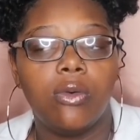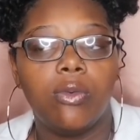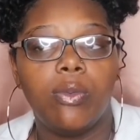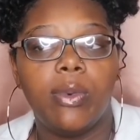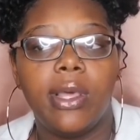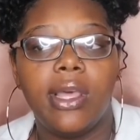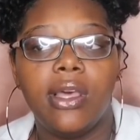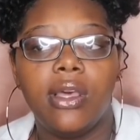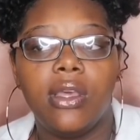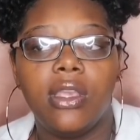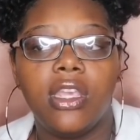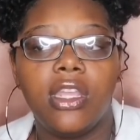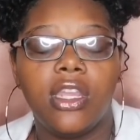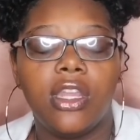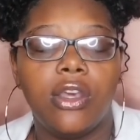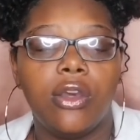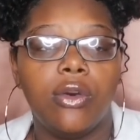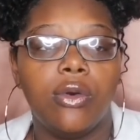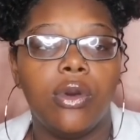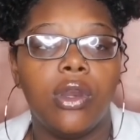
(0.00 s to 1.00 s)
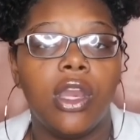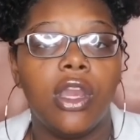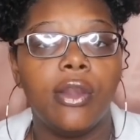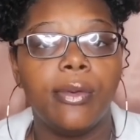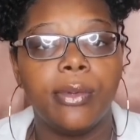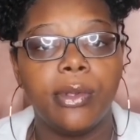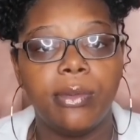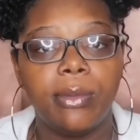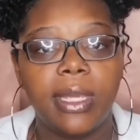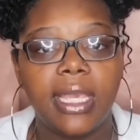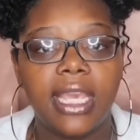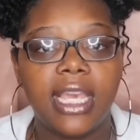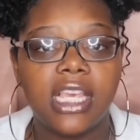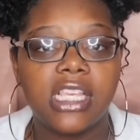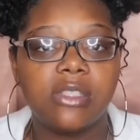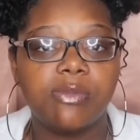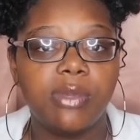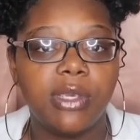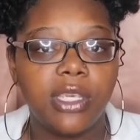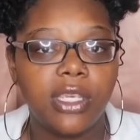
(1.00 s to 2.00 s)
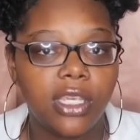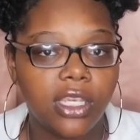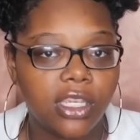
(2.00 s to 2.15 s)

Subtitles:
well, you know, her roommate has been